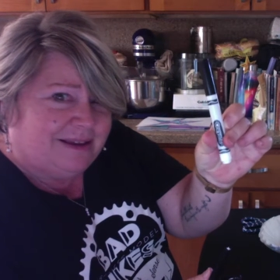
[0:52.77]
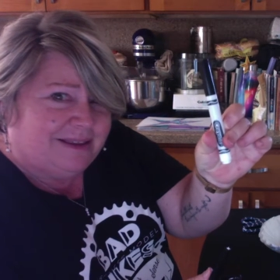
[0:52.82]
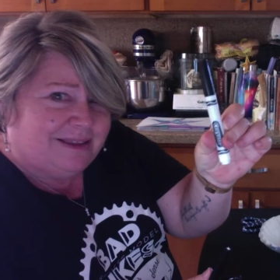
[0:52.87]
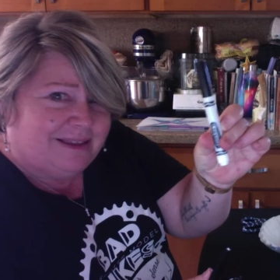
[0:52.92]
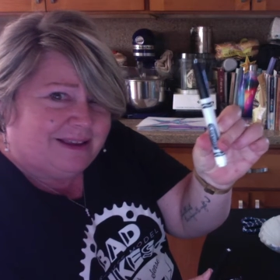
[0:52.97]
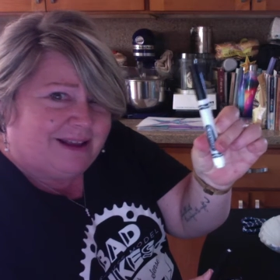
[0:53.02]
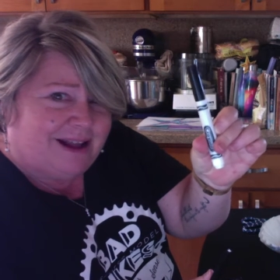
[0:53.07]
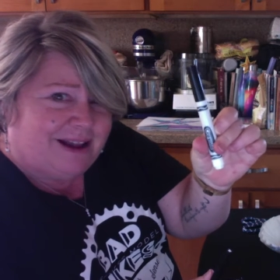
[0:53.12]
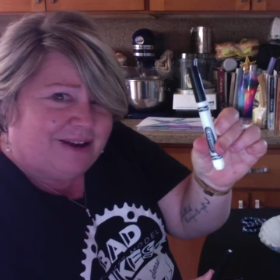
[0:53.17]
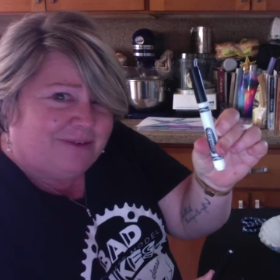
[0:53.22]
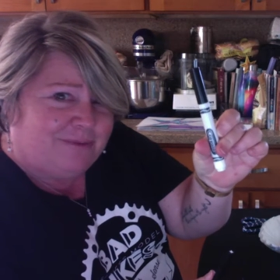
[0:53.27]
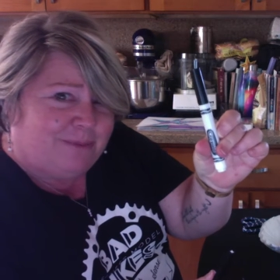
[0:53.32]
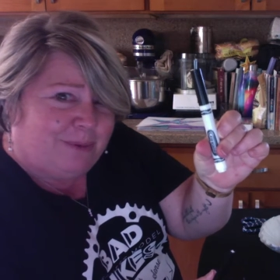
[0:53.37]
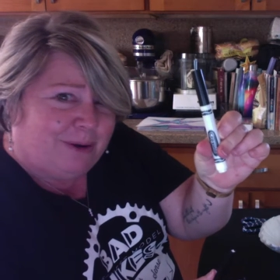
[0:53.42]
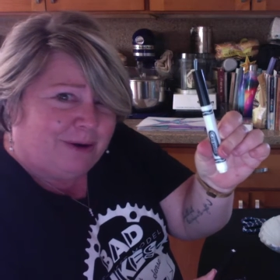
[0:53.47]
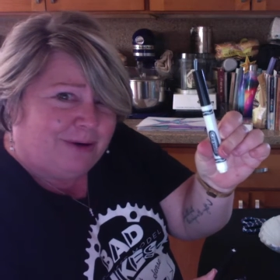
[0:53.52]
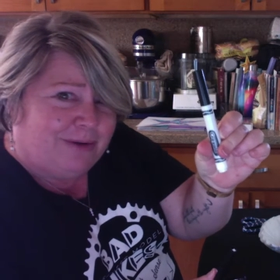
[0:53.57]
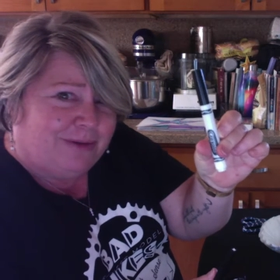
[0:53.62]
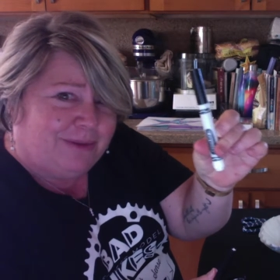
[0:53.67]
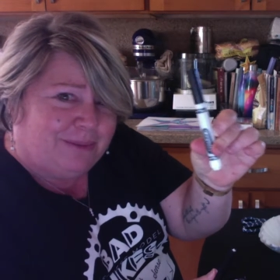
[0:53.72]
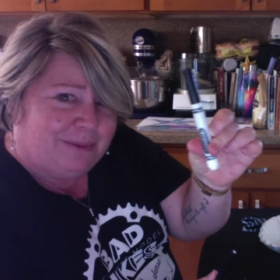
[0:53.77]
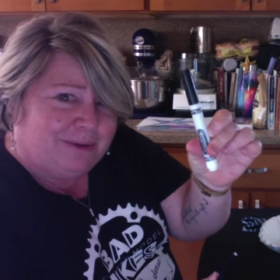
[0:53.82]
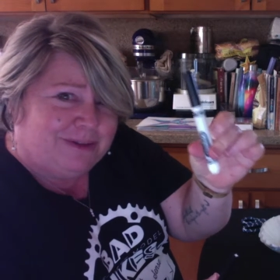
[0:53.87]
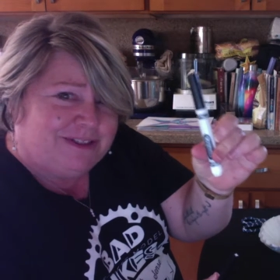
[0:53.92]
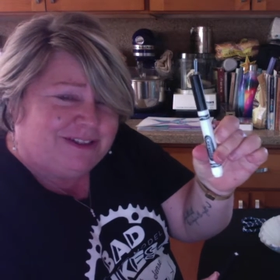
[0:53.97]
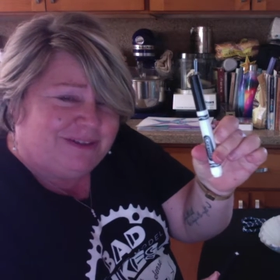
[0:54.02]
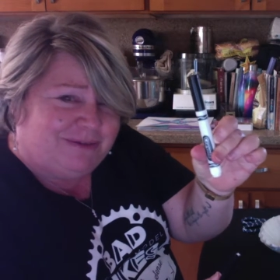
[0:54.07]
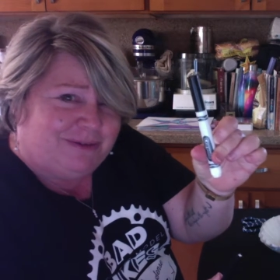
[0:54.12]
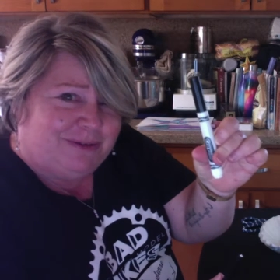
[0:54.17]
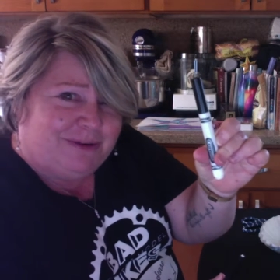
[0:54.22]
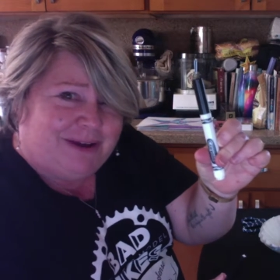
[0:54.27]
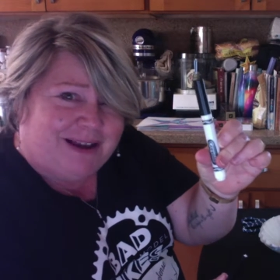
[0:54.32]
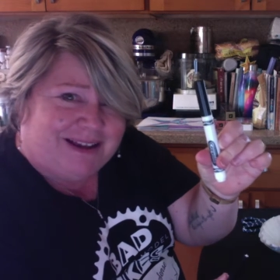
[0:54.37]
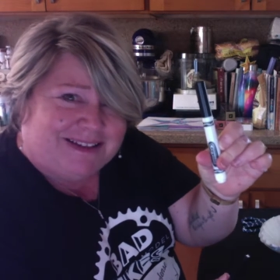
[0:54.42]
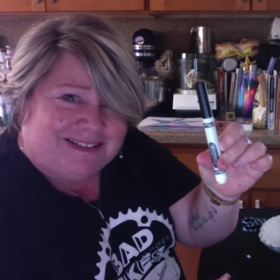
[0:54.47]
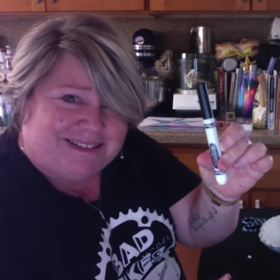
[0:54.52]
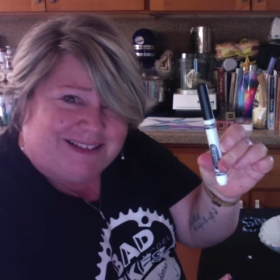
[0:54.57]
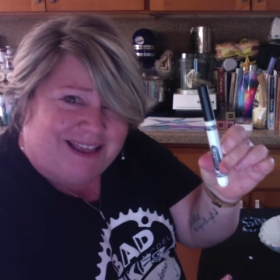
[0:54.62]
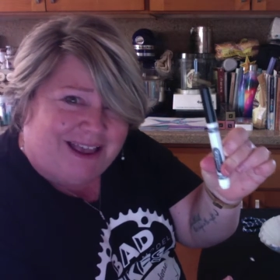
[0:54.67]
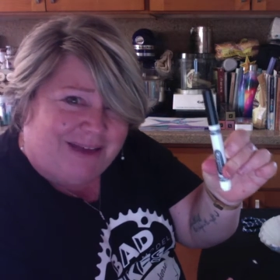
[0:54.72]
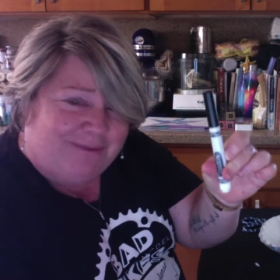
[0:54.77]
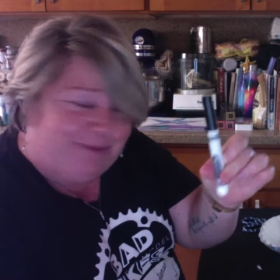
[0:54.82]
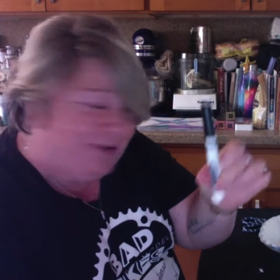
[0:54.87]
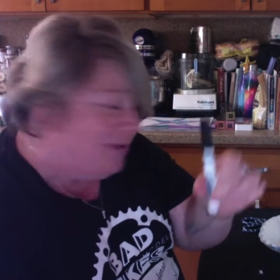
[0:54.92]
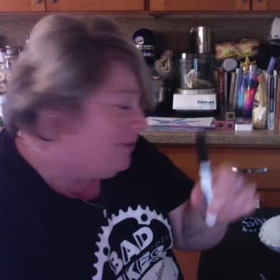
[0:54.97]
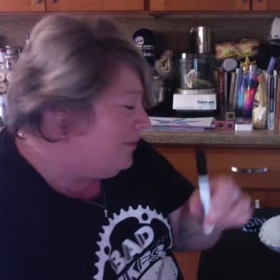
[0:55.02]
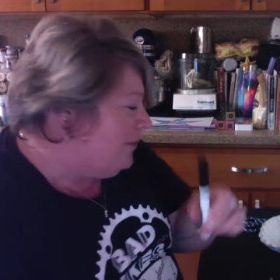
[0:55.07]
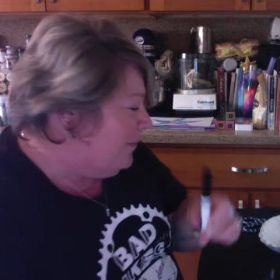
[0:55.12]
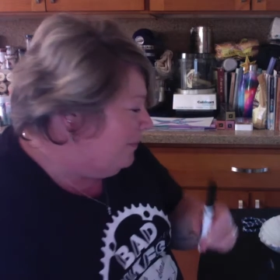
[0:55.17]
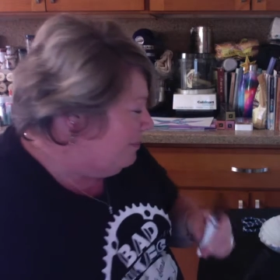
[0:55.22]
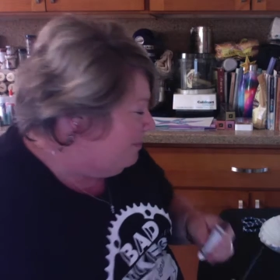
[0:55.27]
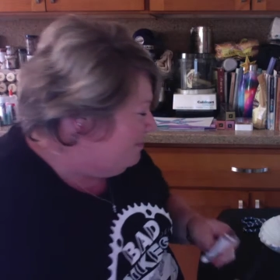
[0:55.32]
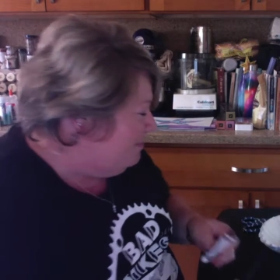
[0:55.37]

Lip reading: the kind of marker that most of you guys have at home.